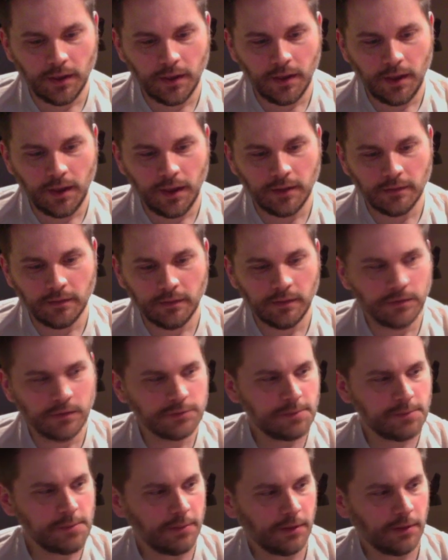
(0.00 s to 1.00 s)
and
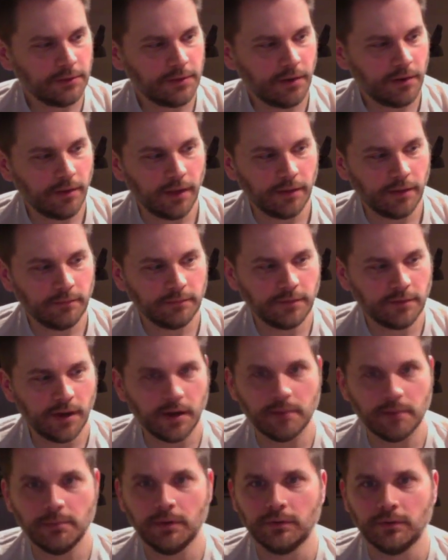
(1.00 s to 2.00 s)
there's people out there that
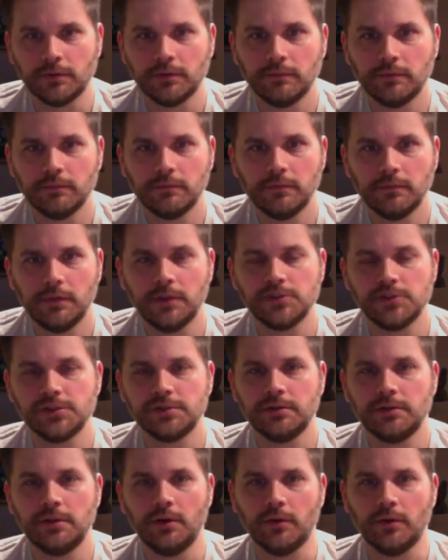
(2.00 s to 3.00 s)
talk about it's
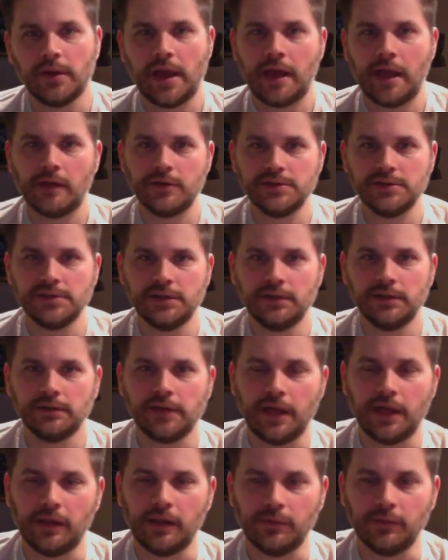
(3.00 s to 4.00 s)
just you know calories in
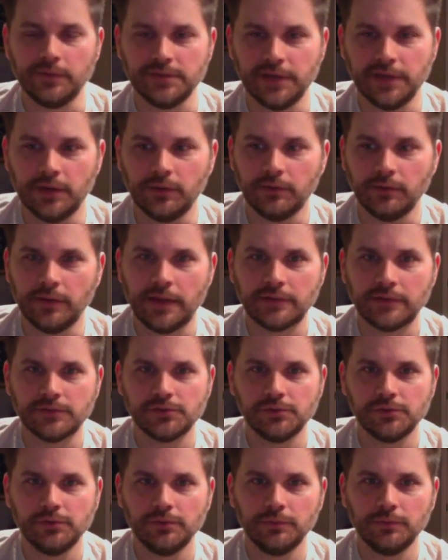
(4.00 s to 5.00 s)
and calories out and that's
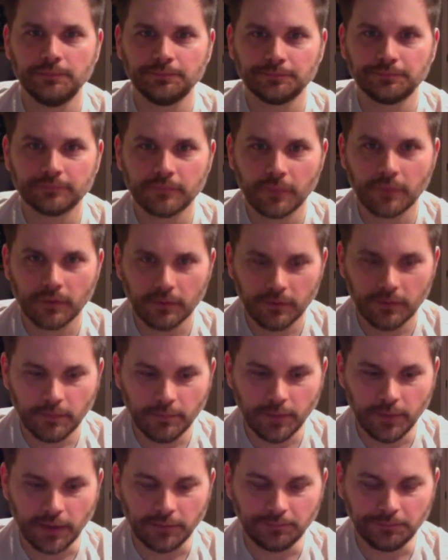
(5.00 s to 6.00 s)
true
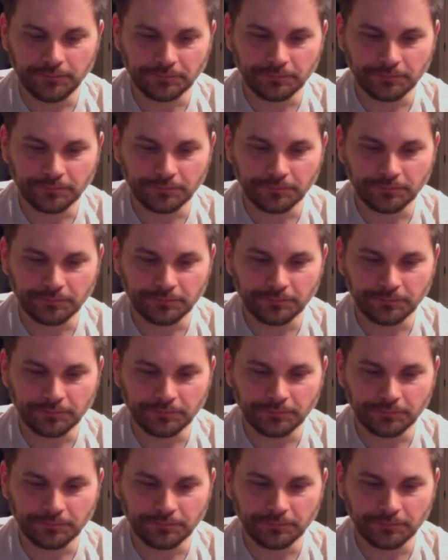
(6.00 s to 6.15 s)
but